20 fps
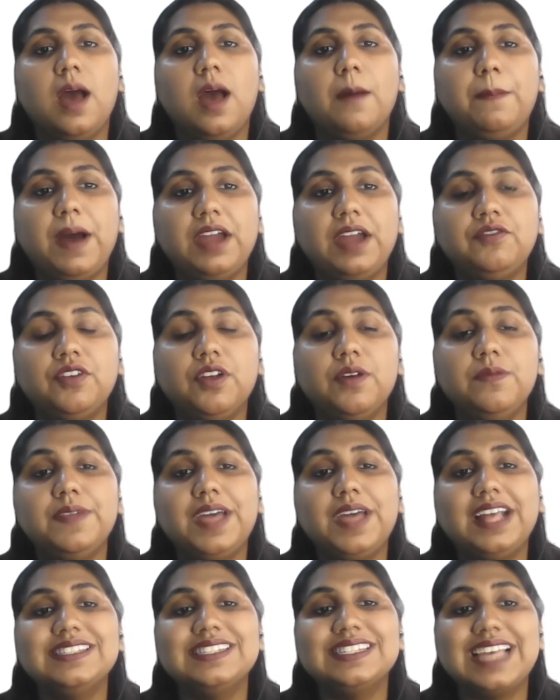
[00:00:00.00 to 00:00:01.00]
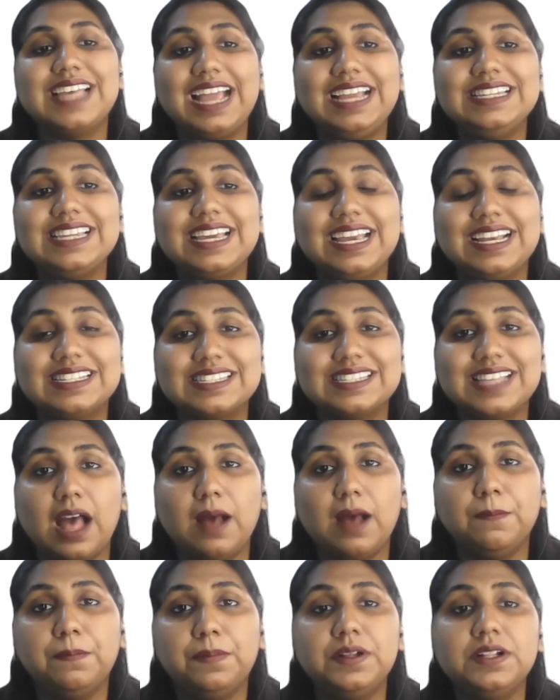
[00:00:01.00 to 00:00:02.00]
Apart from that, cite
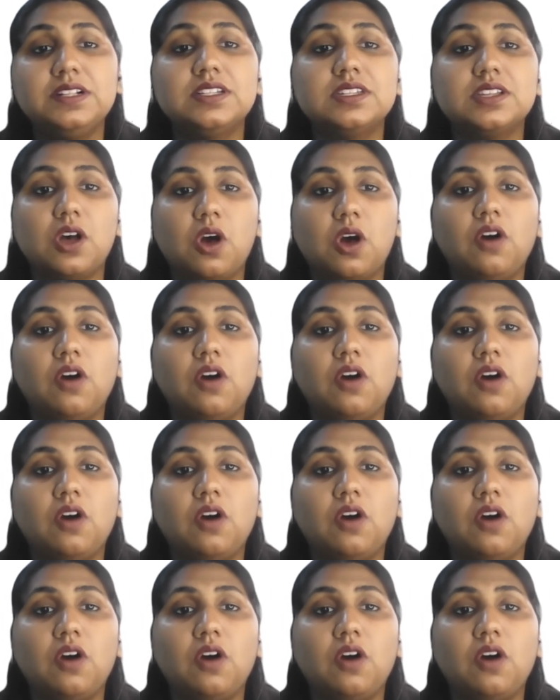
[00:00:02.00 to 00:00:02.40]
examples